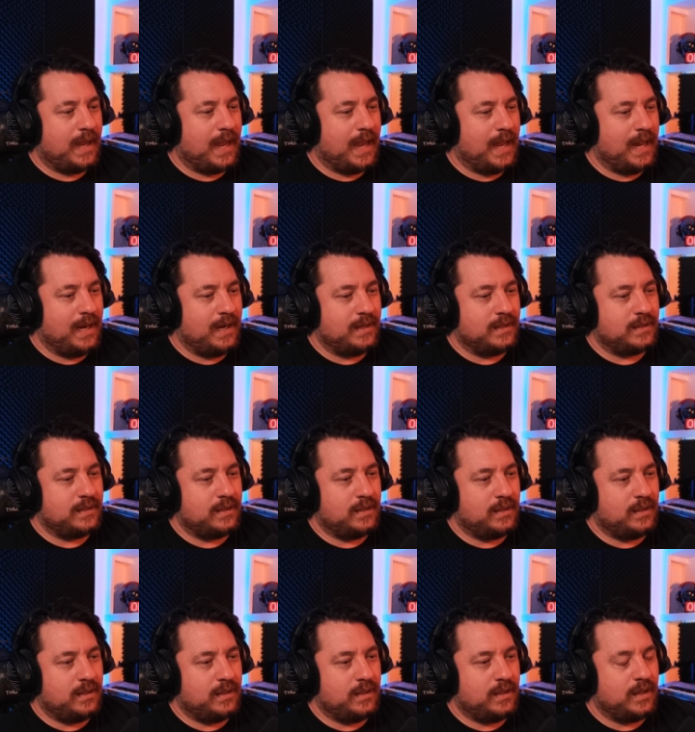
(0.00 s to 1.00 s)
And,
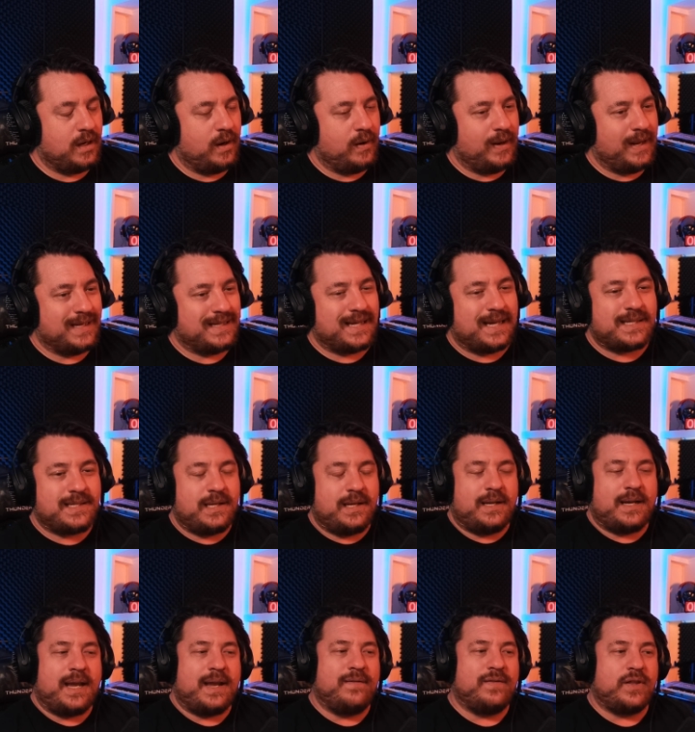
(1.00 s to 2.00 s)
you know, it
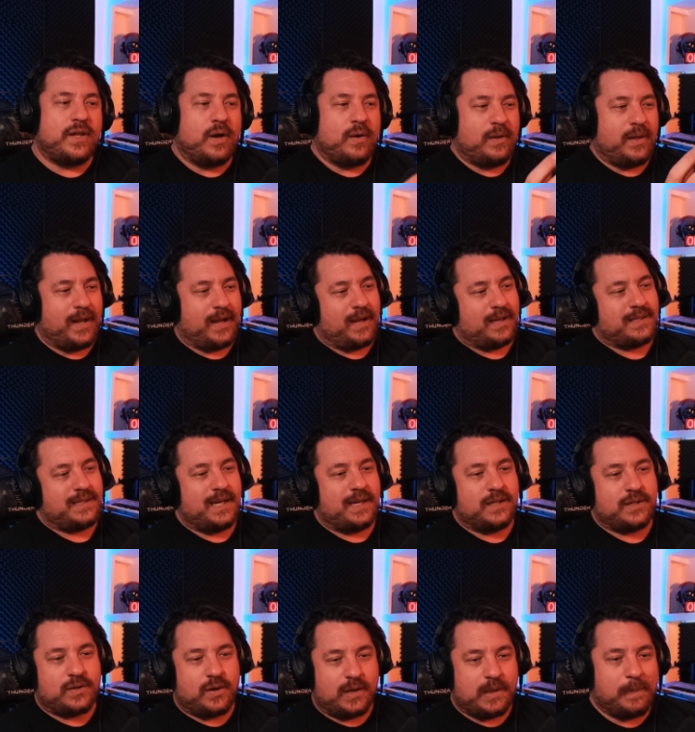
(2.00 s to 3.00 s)
doesn't, even though, like I said,
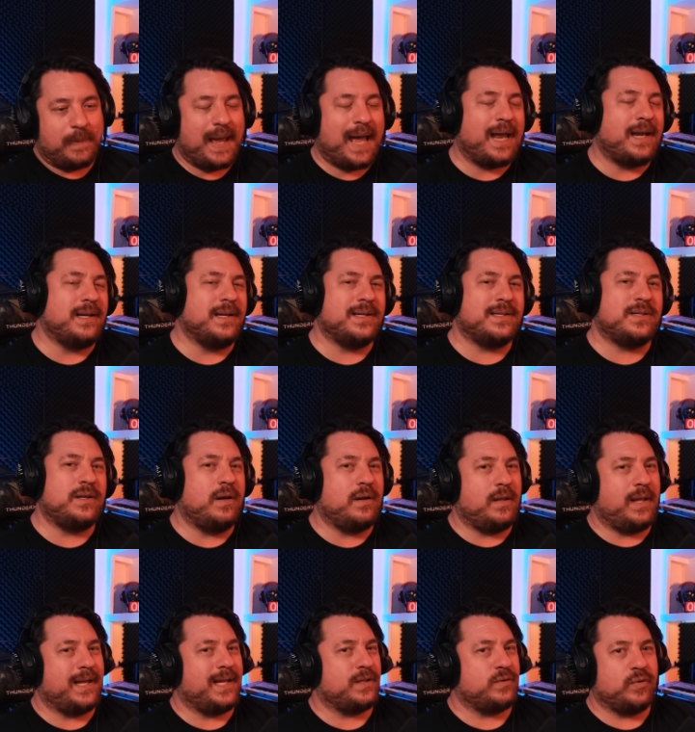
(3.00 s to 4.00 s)
it's got a pattern, it's
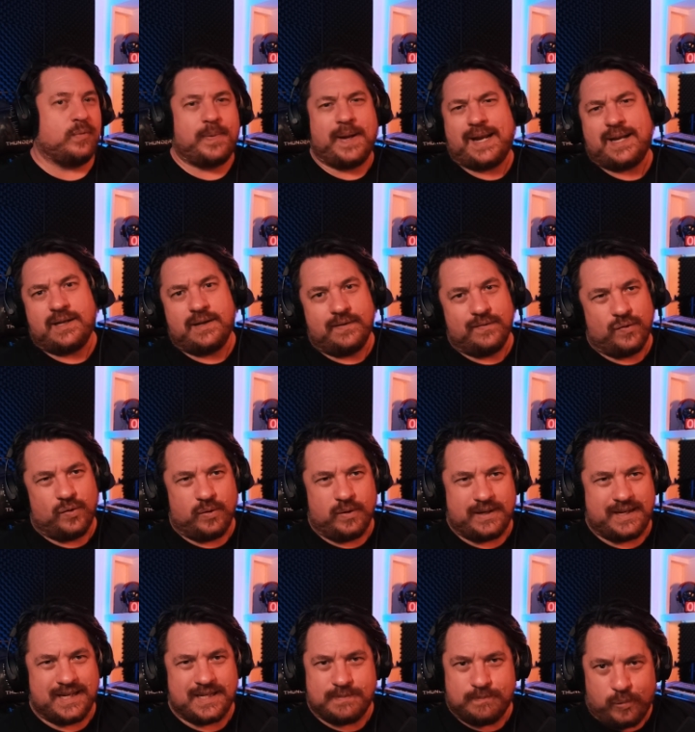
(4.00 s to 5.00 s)
not like it's repetitive or
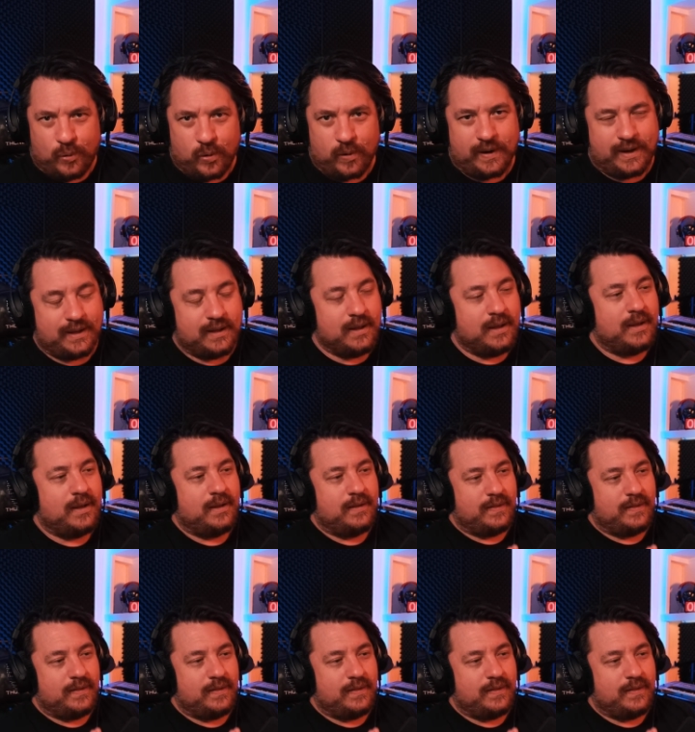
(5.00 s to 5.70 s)
it gets boring